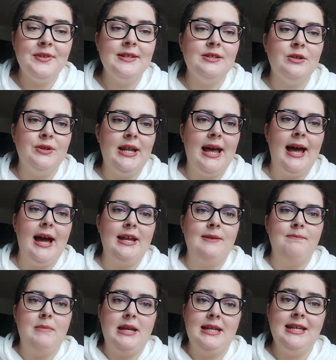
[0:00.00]
So then I had
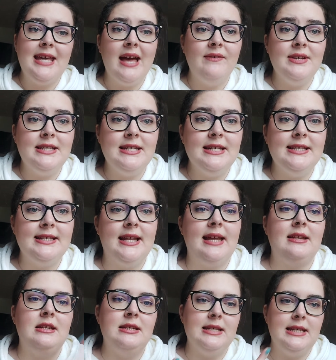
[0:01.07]
many cavities and I
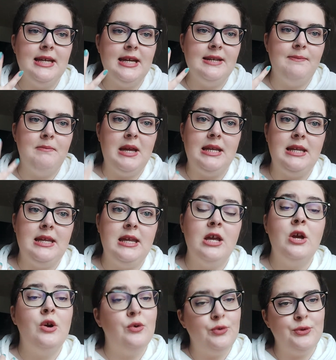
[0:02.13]
needed to get many
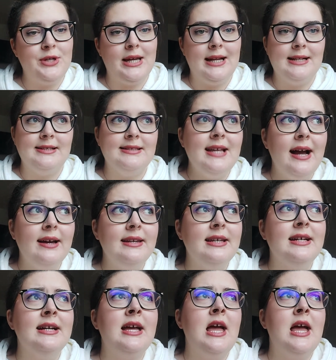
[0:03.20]
root canals done.